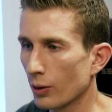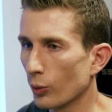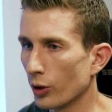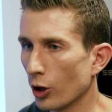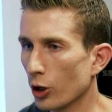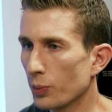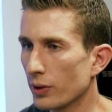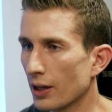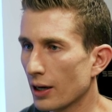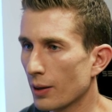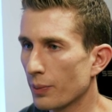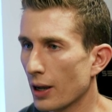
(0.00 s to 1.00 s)
We want to open
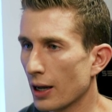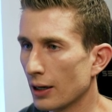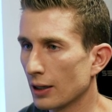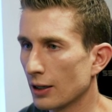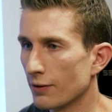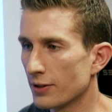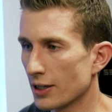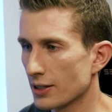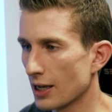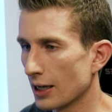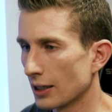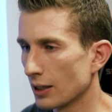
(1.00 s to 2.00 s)
that up and it gives
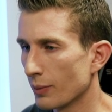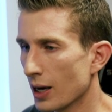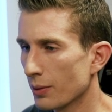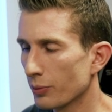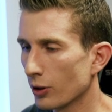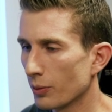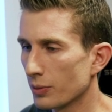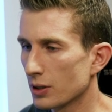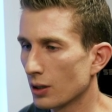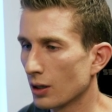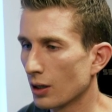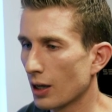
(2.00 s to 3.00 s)
us a command
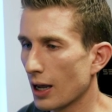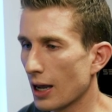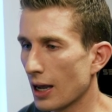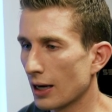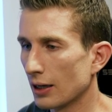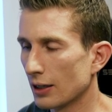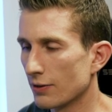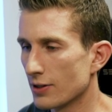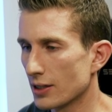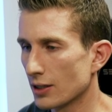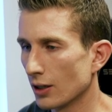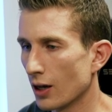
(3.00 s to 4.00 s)
prompt and it gives
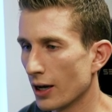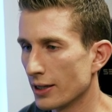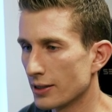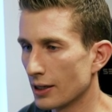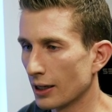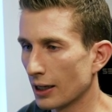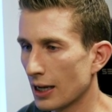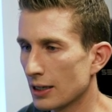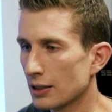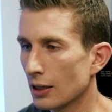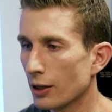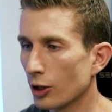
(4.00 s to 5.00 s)
us a line saying
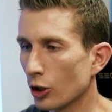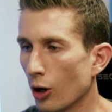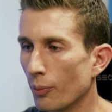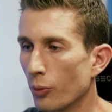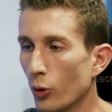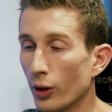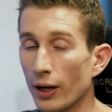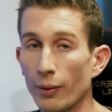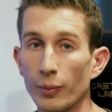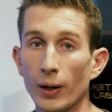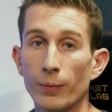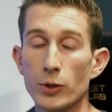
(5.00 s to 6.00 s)
enter the COM port
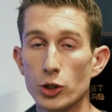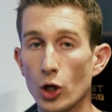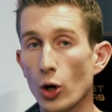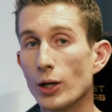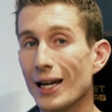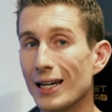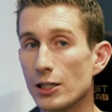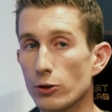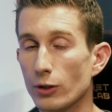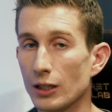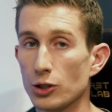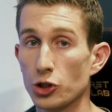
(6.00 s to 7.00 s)
number. Don't
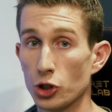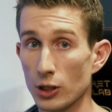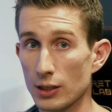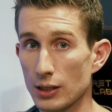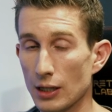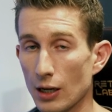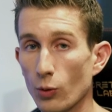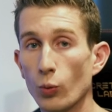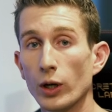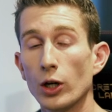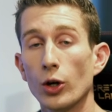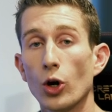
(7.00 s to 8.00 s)
enter it in just yet.
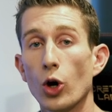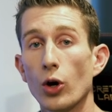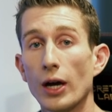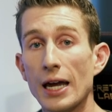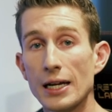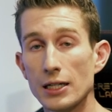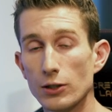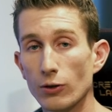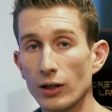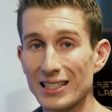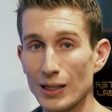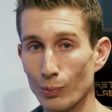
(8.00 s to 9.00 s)
We're going to enter
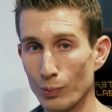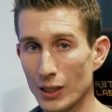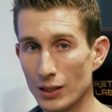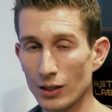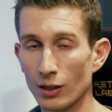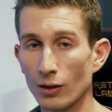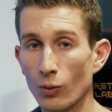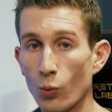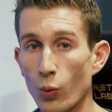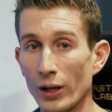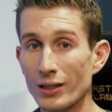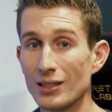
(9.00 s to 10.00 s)
it, submit it
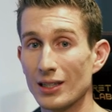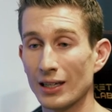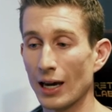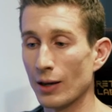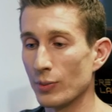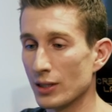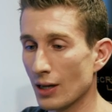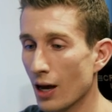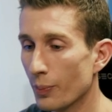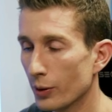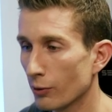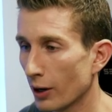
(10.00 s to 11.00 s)
once the game is
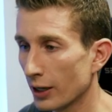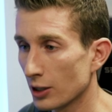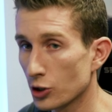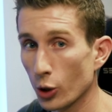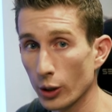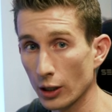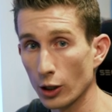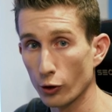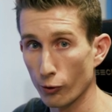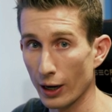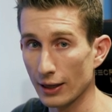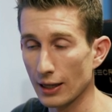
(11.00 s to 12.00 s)
up and running so it can
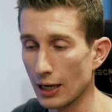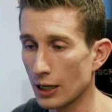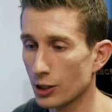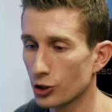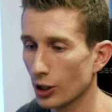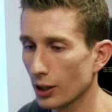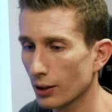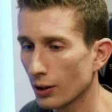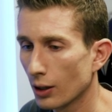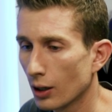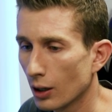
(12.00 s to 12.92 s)
create the handshake.